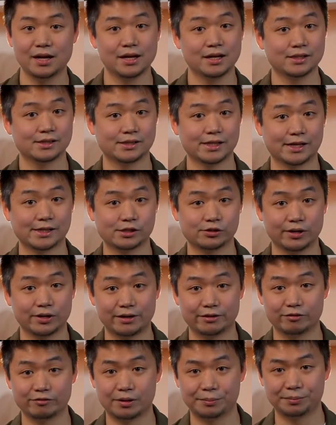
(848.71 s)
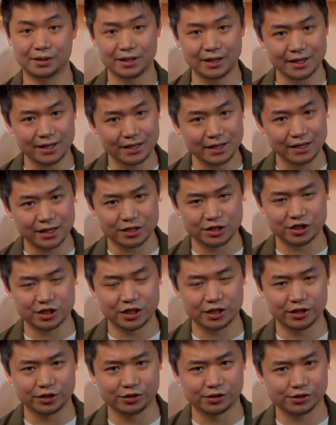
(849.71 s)
Thanks to everyone playing and
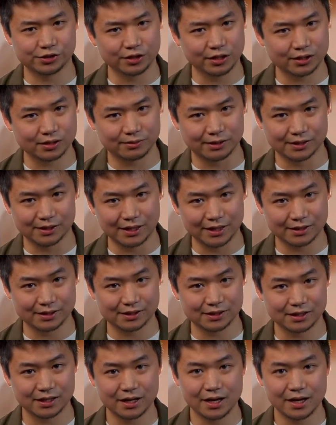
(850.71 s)
sharing your thoughts with us,